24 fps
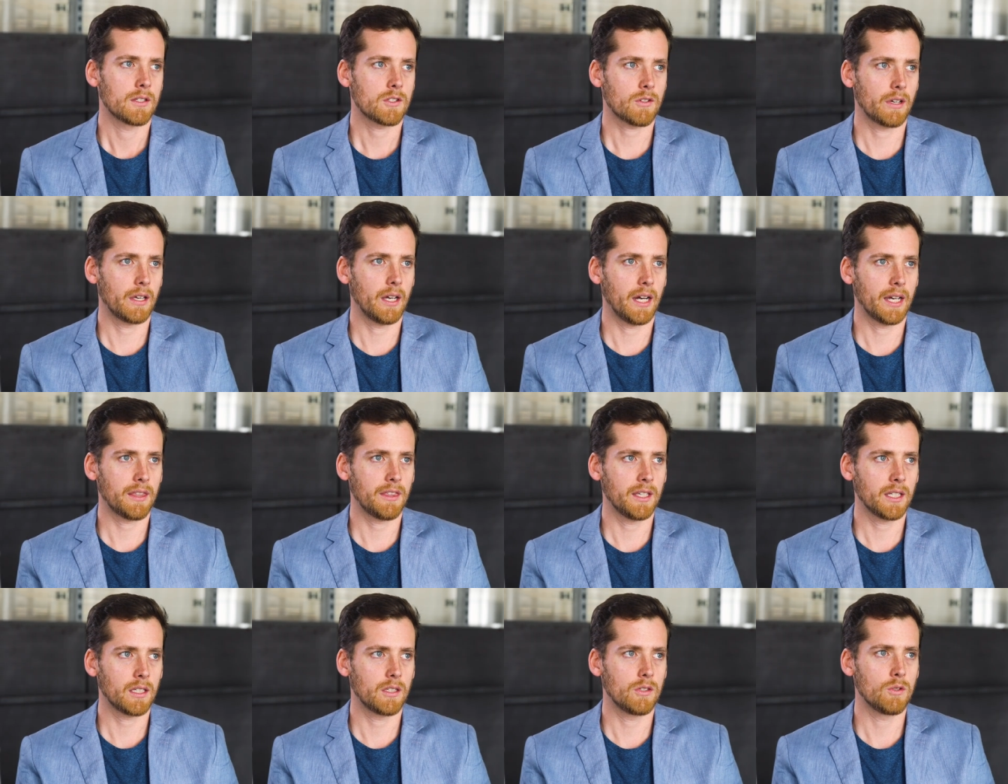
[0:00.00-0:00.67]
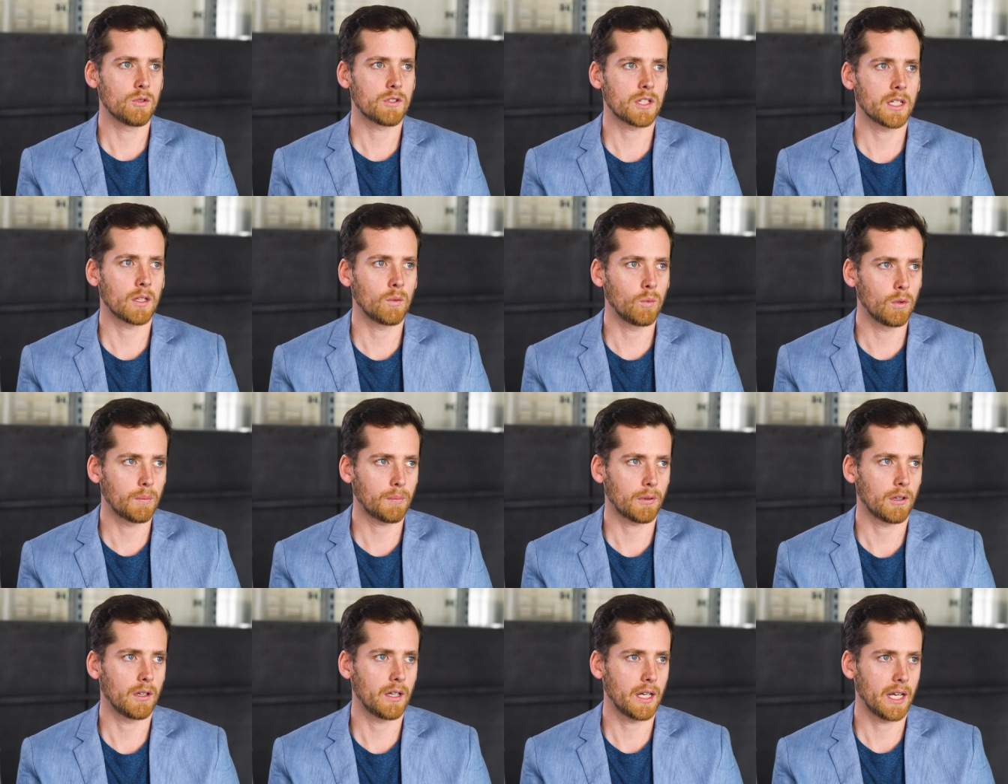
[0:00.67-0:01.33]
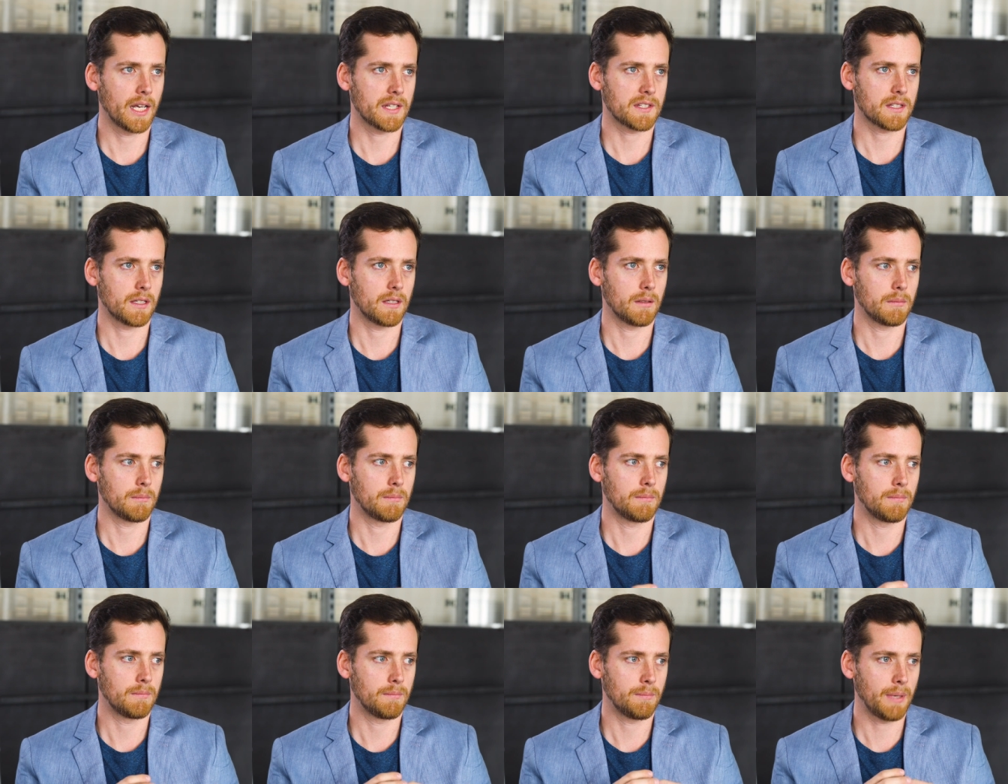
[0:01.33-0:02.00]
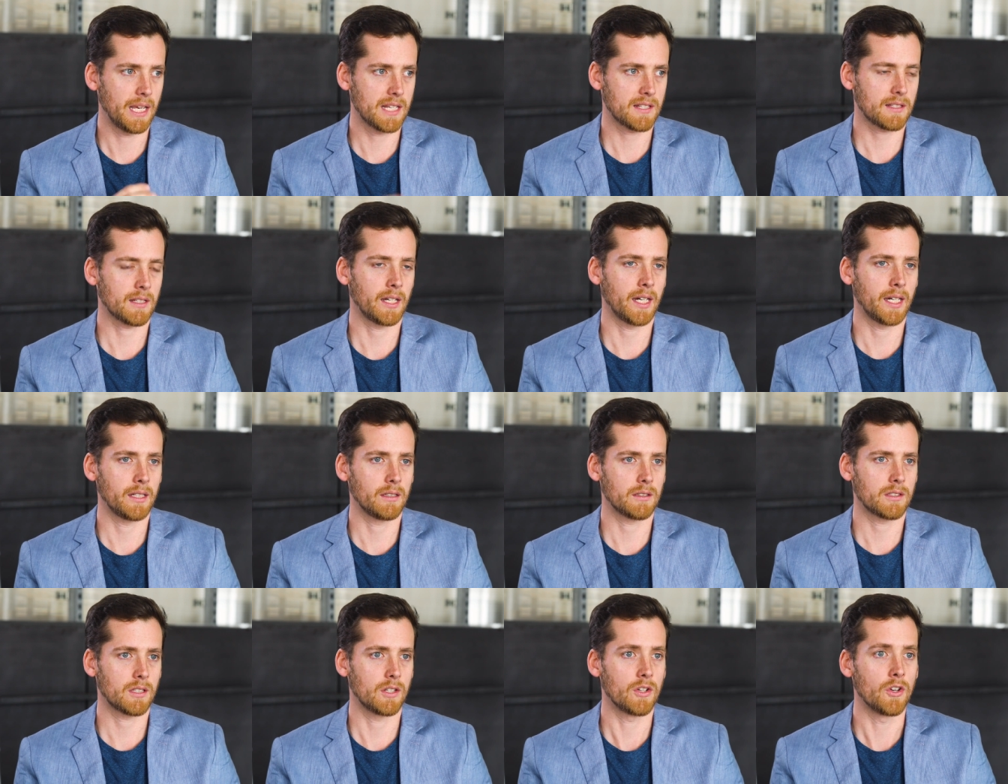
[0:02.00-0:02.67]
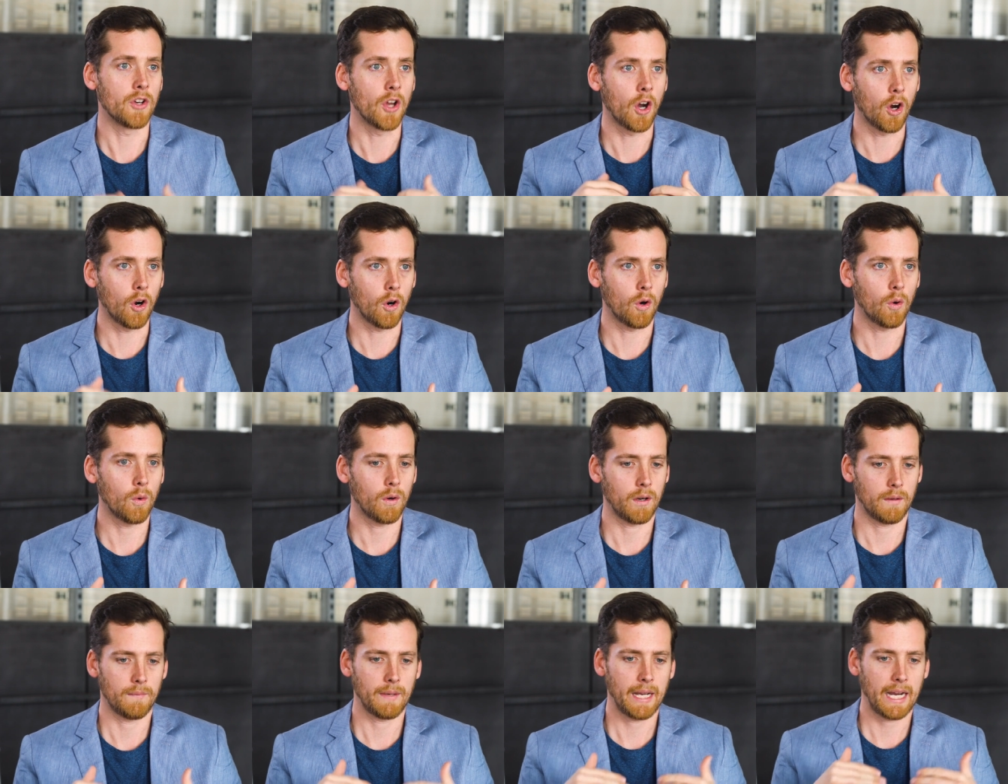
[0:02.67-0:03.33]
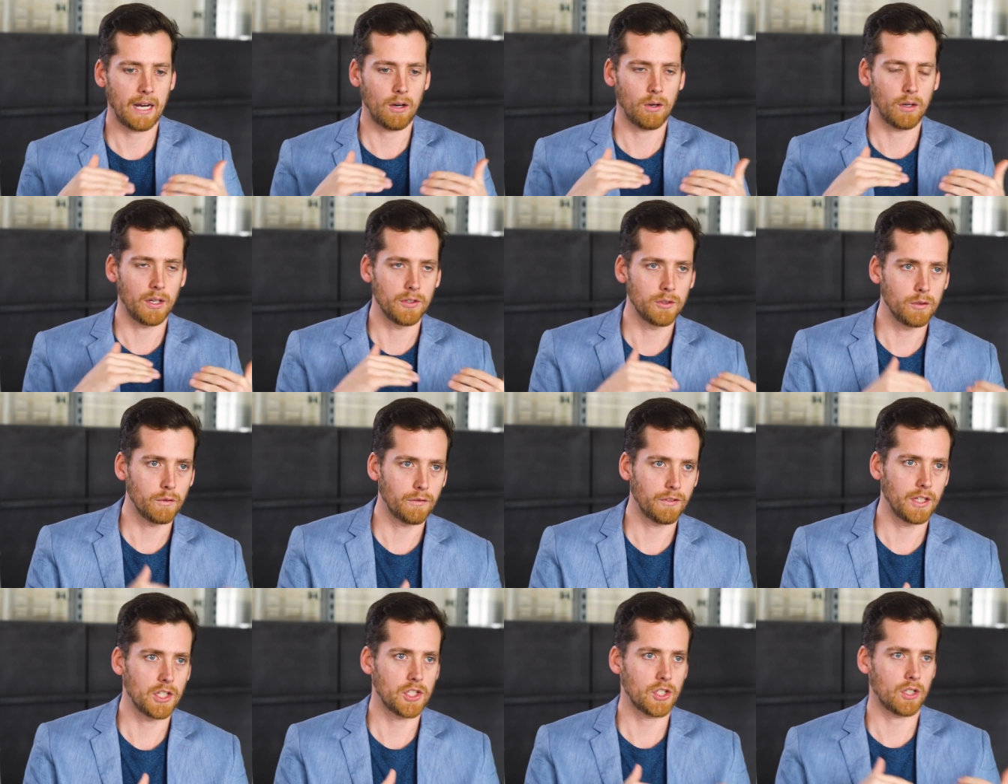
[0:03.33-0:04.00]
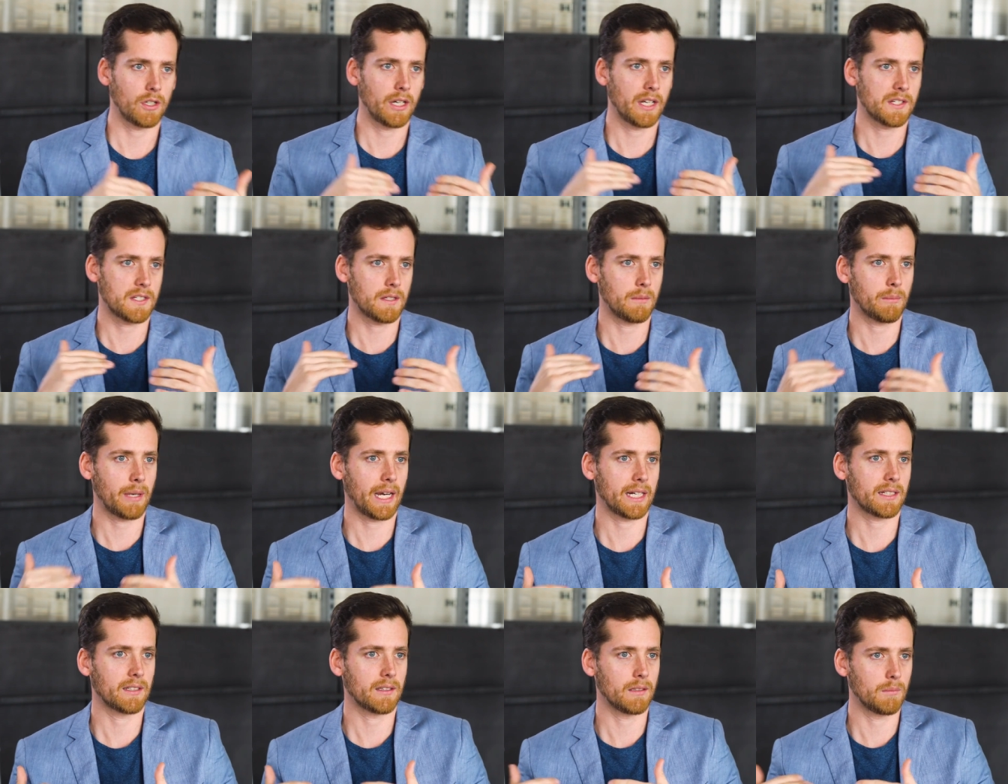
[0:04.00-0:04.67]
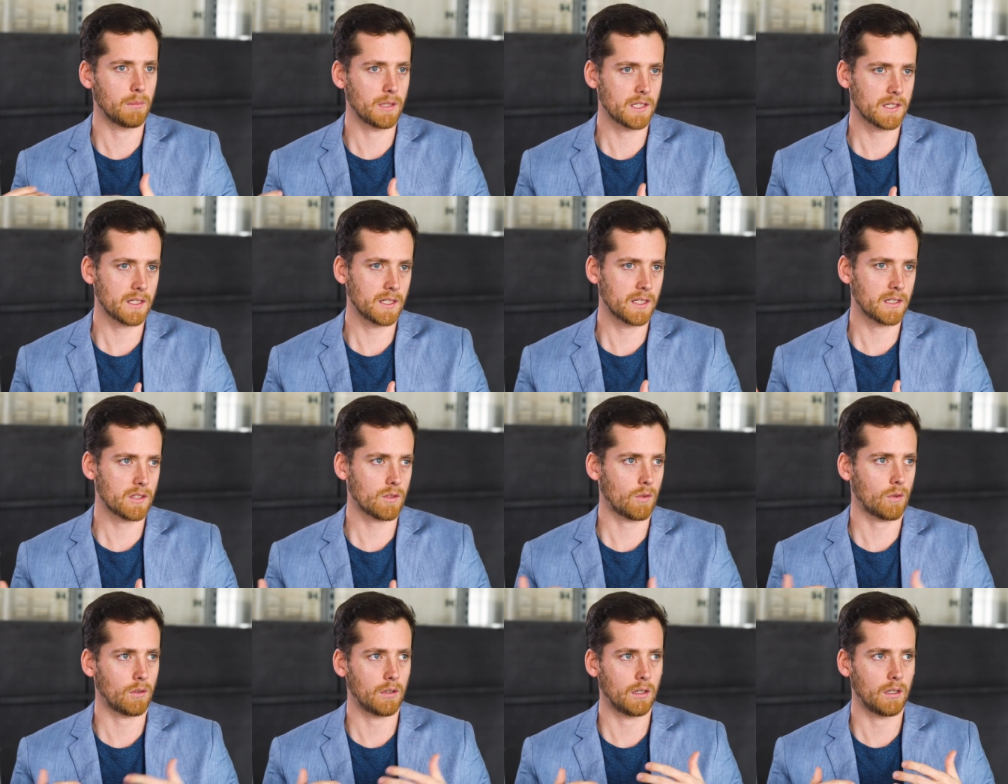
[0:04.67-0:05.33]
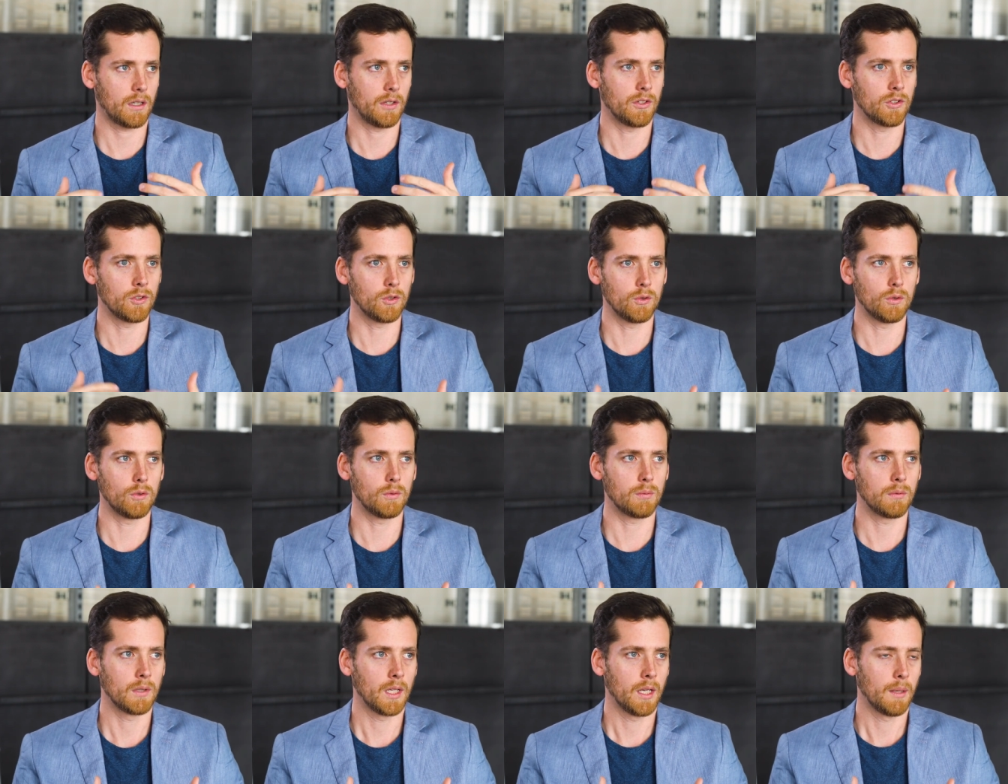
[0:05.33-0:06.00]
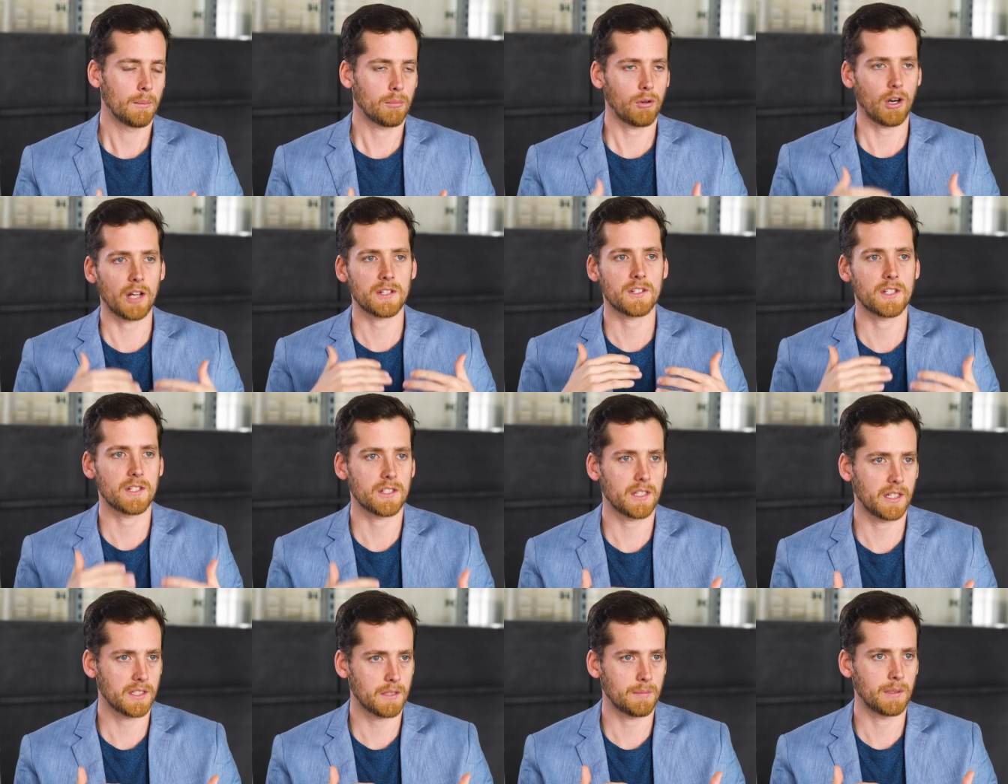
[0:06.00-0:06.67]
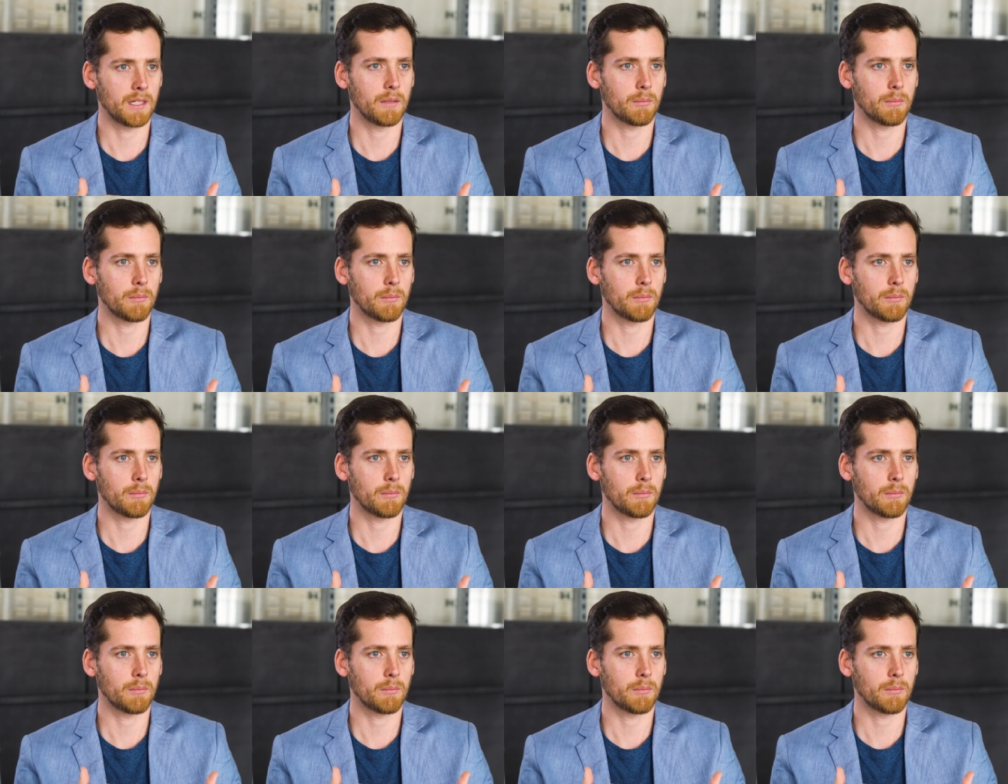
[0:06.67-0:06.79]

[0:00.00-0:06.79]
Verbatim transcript: So I, I, think using Woopra as a baseline to know how a new feature has impacted the business or a new process that's